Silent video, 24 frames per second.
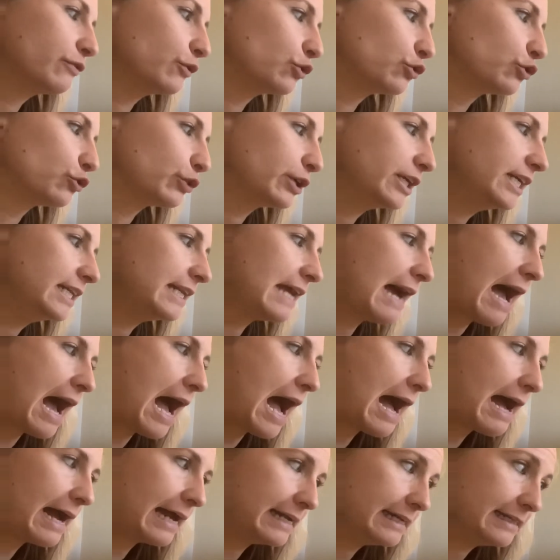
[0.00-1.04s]
green
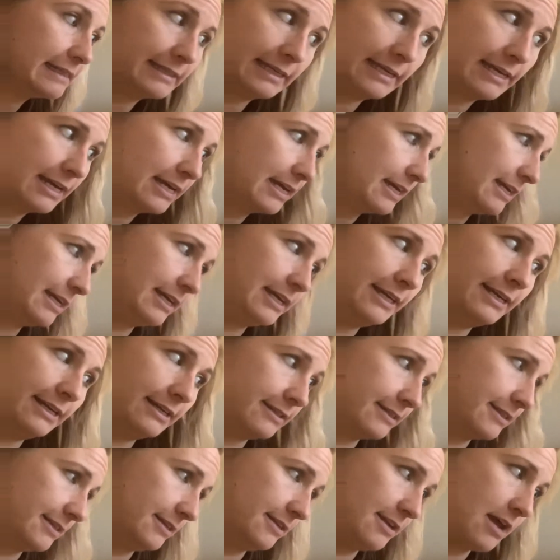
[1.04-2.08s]
eyes. He
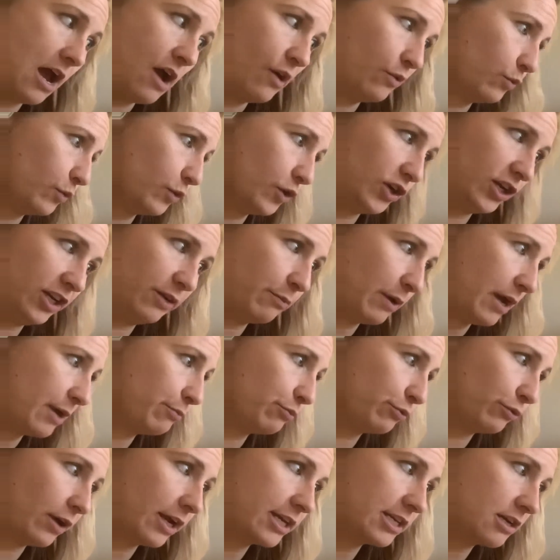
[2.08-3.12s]
is not worried by
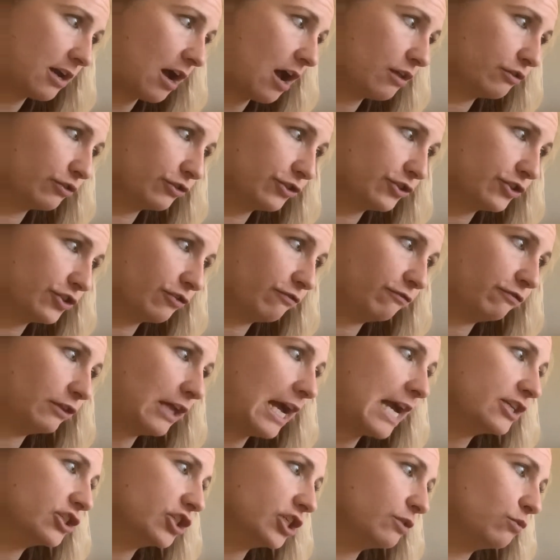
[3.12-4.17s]
bright colors or
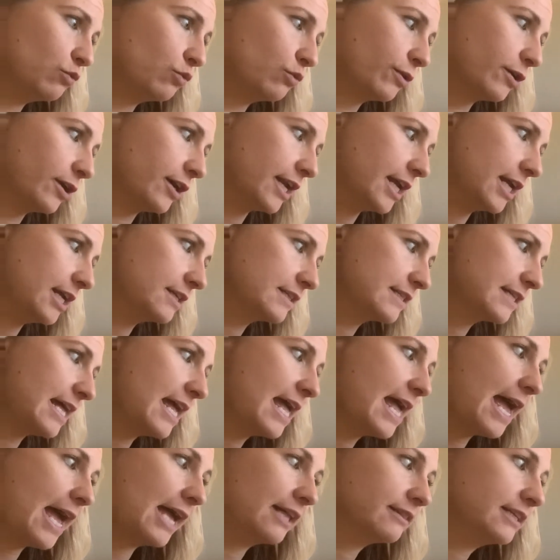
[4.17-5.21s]
flashy warnings,
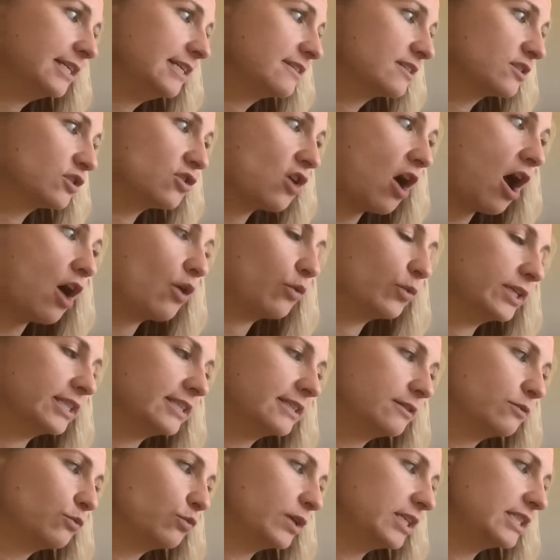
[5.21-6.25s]
at least not
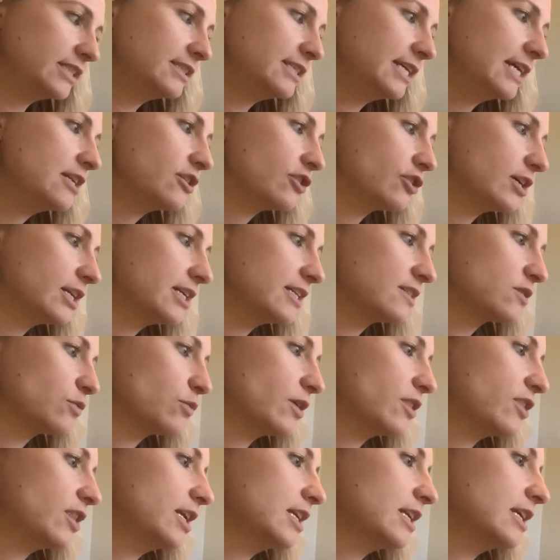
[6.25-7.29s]
when dinner is
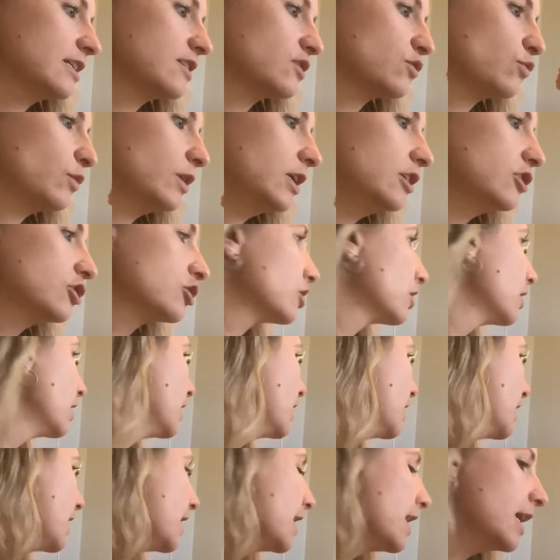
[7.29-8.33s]
within his reach.
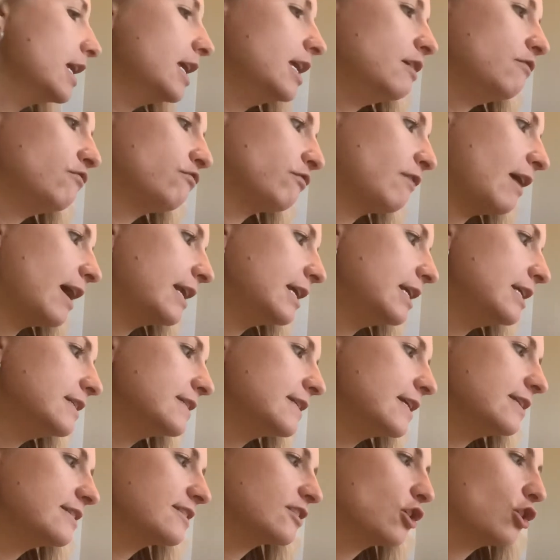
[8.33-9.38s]
He readies
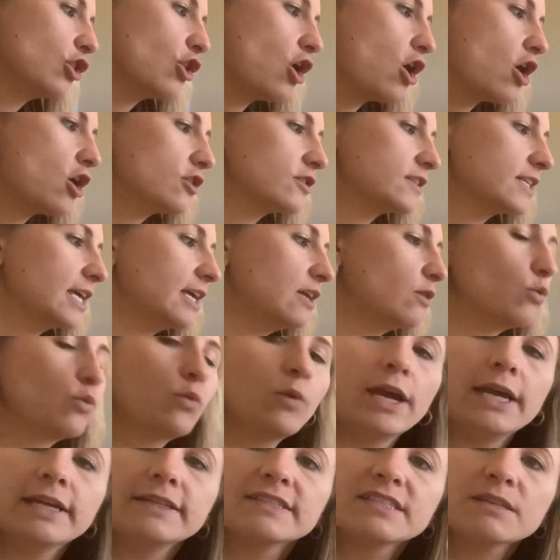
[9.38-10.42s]
his claws and
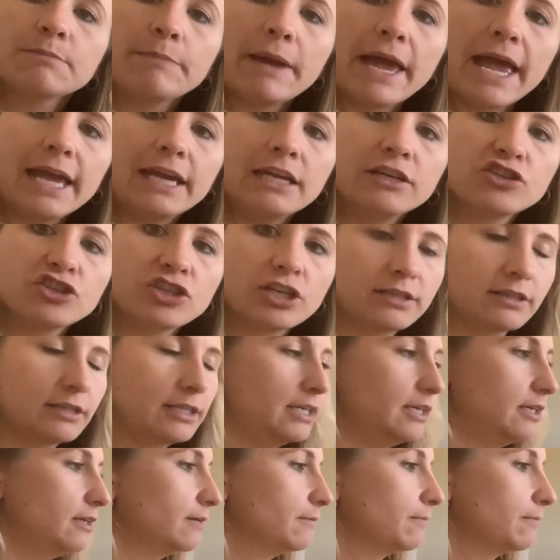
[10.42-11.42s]
waits patiently.